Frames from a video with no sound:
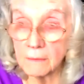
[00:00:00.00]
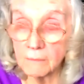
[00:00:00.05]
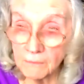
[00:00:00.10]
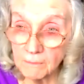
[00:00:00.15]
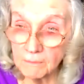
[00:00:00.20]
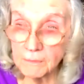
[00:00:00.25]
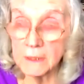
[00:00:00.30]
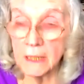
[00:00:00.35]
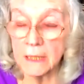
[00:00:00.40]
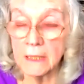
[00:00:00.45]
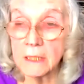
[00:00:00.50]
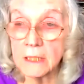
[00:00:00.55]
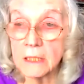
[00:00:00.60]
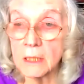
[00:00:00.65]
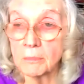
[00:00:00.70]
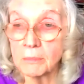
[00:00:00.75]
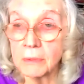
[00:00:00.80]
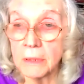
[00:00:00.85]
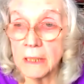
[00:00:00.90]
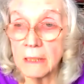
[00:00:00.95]
since the
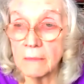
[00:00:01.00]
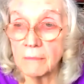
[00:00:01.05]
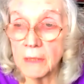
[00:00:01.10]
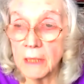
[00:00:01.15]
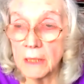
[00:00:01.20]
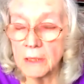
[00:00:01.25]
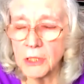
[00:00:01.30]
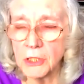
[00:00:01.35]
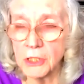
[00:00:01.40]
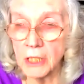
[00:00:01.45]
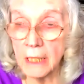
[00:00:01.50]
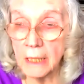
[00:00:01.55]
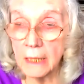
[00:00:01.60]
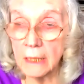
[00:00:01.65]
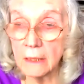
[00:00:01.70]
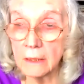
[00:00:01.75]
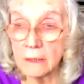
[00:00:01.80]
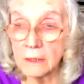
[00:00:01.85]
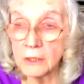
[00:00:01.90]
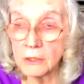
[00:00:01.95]
previous
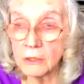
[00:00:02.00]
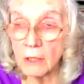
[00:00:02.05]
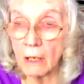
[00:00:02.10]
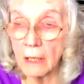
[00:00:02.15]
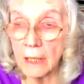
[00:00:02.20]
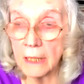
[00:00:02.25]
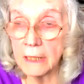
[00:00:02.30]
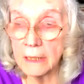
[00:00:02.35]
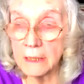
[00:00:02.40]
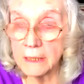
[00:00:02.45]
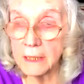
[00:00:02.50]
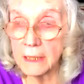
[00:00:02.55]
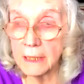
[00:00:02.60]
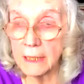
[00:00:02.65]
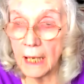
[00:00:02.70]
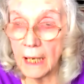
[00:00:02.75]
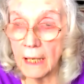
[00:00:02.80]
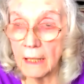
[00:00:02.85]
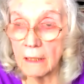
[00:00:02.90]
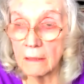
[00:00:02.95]
year, trying to
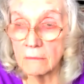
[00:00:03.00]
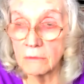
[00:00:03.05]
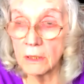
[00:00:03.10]
get